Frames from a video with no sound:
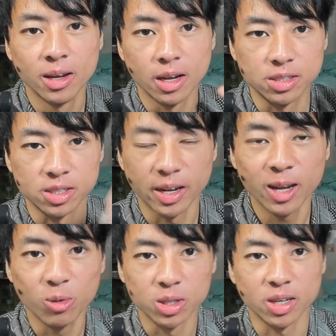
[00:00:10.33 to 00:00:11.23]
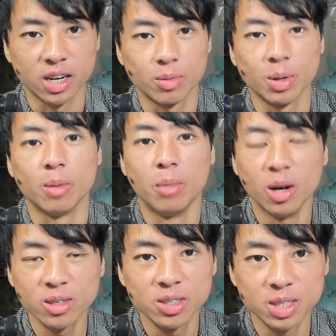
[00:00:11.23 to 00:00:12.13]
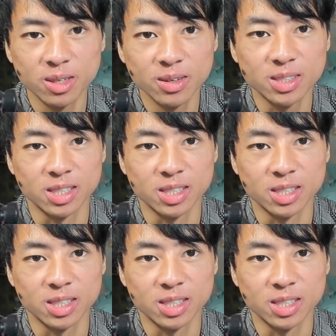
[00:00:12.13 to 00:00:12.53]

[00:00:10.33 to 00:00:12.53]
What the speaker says: and today we're talking about a manga series